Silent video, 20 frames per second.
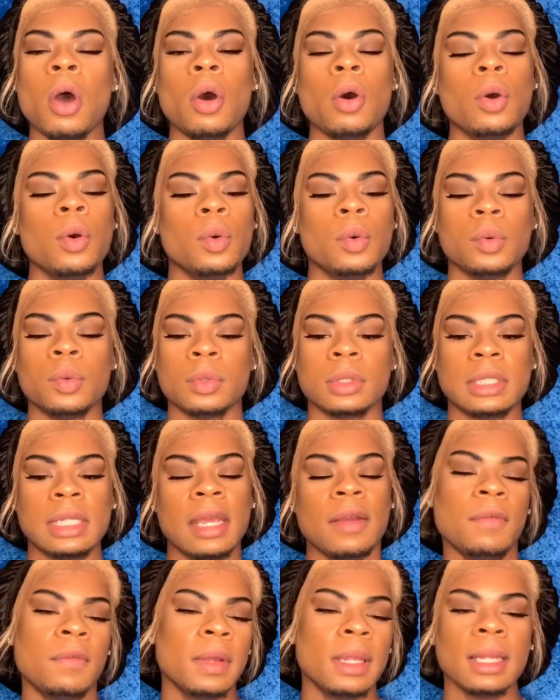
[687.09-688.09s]
who
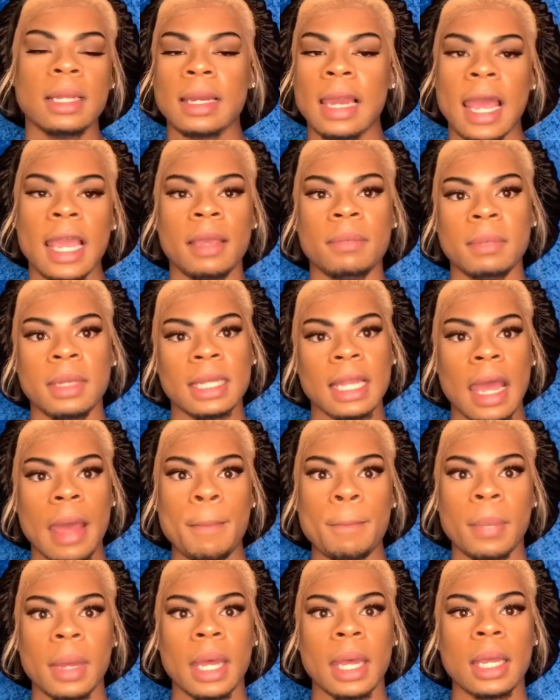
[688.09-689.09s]
didn't really like me
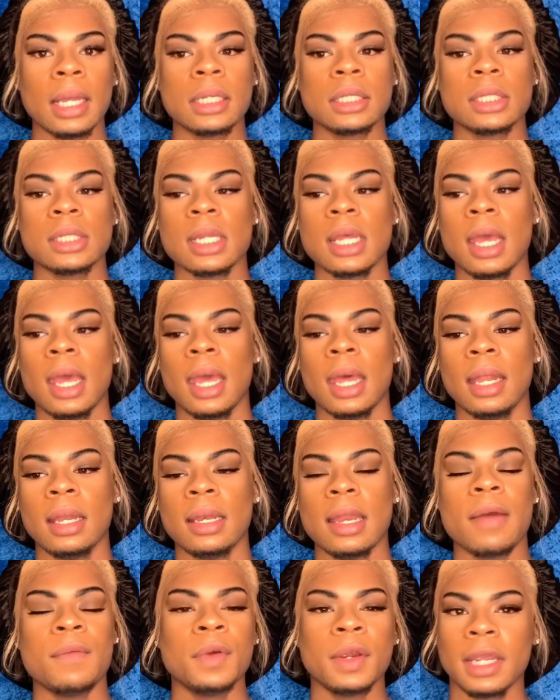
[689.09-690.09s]
that much and
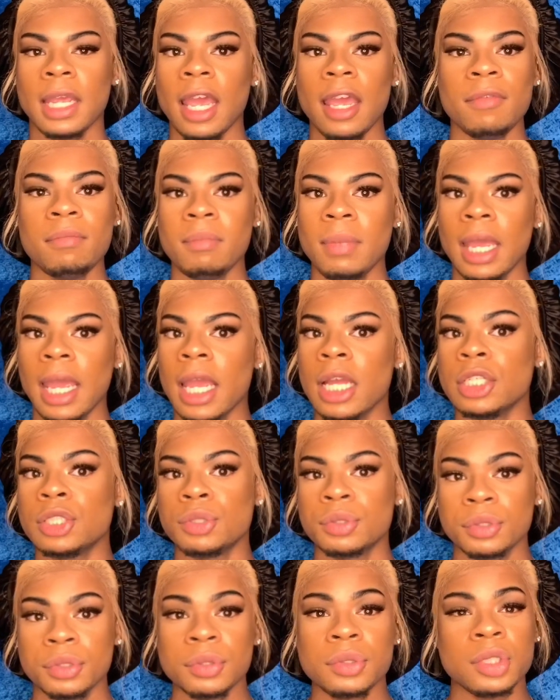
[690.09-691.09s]
never gave me a
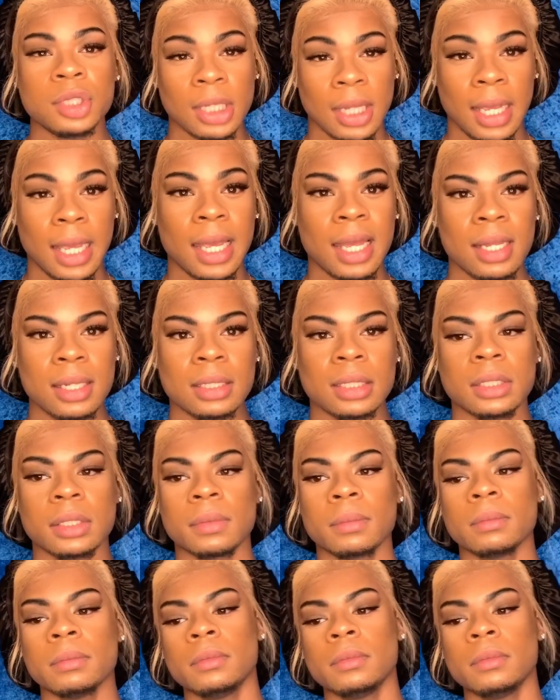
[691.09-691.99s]
true chance